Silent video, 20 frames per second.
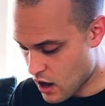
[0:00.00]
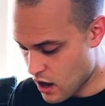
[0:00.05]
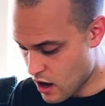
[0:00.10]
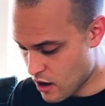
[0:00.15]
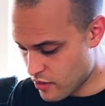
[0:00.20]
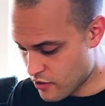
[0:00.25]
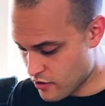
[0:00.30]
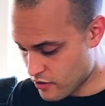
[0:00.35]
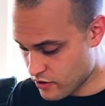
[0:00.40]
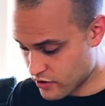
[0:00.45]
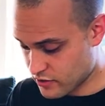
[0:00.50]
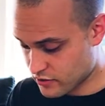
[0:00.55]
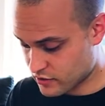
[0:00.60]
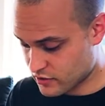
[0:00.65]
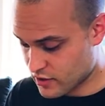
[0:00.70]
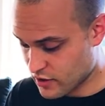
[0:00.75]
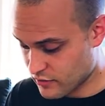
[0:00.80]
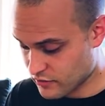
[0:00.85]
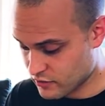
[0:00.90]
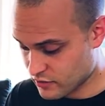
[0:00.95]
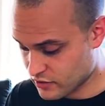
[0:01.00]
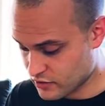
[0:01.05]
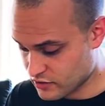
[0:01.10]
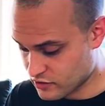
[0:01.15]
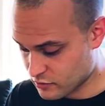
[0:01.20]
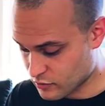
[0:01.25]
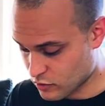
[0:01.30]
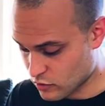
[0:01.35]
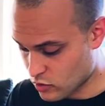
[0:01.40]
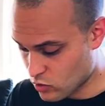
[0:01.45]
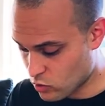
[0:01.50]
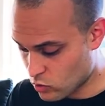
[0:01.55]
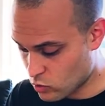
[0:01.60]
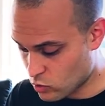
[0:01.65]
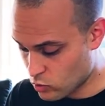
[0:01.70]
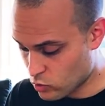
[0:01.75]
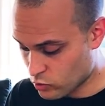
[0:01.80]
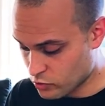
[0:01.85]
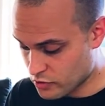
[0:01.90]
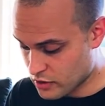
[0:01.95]
There is definitely some
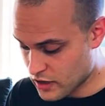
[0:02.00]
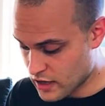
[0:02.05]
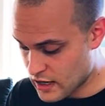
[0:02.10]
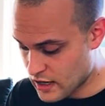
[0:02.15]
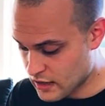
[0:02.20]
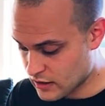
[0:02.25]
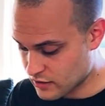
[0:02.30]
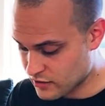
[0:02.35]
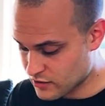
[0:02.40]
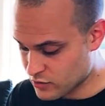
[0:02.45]
gold hints